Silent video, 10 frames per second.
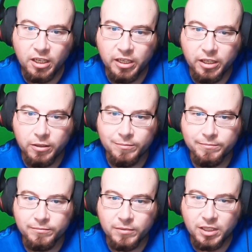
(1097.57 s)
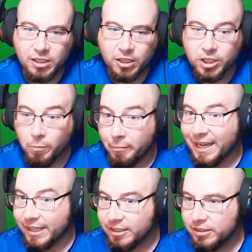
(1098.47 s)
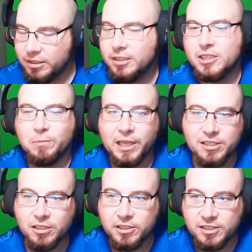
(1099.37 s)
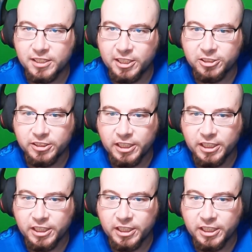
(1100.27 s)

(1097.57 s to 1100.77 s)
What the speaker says: I'll come back and splice all these together,